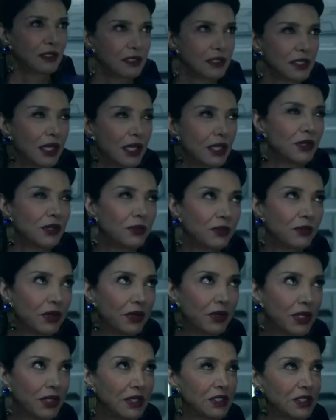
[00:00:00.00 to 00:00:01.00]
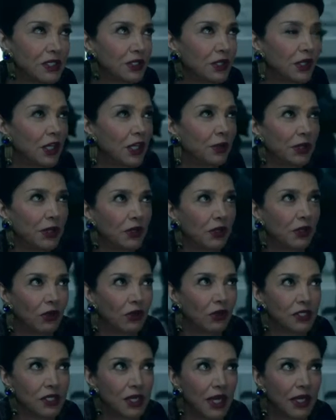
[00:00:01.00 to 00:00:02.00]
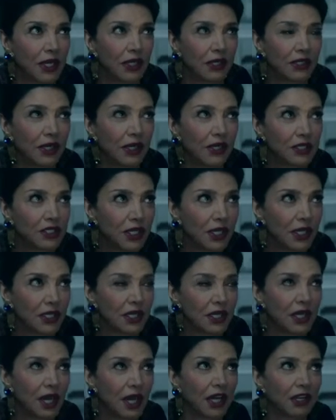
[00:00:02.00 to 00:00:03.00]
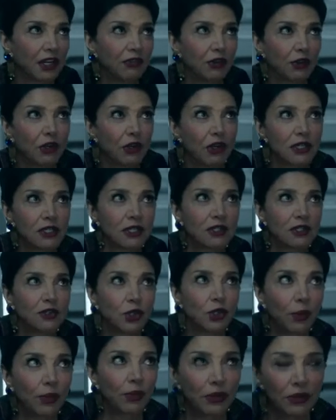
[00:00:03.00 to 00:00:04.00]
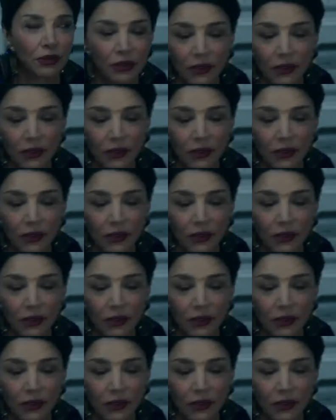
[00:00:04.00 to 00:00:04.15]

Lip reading: Tell your Marines to keep a close eye on her. She has a knack for causing trouble.